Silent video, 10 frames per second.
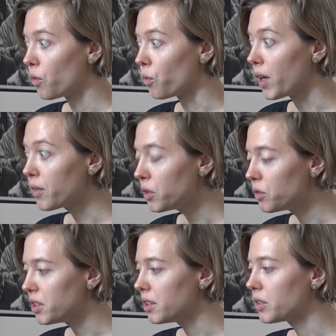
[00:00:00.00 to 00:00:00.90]

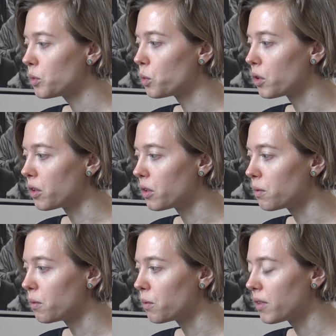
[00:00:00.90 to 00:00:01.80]
refugees were
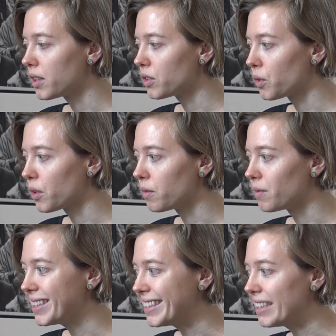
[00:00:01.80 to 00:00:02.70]
sort of
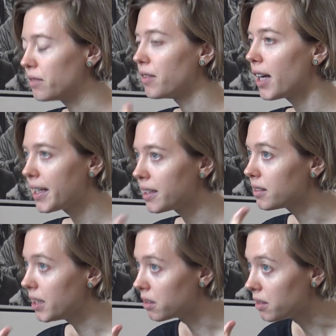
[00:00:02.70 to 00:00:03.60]
defined
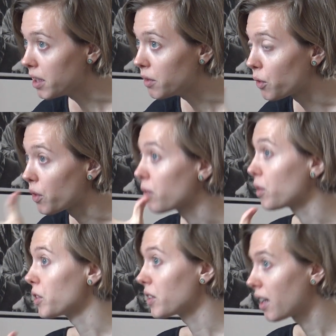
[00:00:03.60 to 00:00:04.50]
legally for the
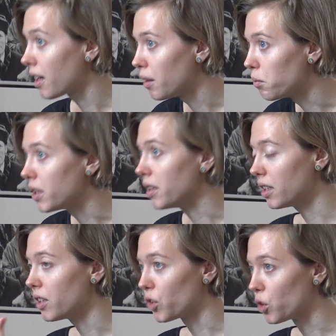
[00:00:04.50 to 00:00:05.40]
first time in
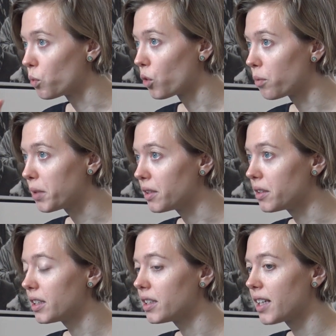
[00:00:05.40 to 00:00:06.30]
the interwar
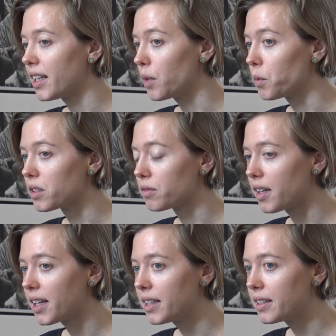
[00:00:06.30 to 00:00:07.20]
period, and they were
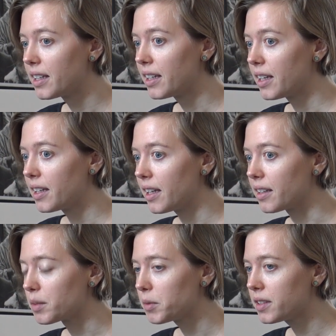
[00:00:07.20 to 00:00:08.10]
defined
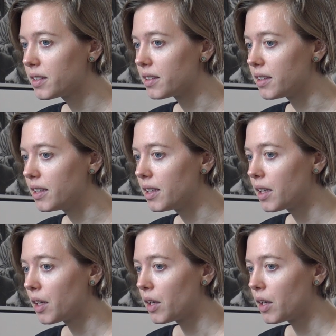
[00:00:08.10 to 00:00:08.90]
explicitly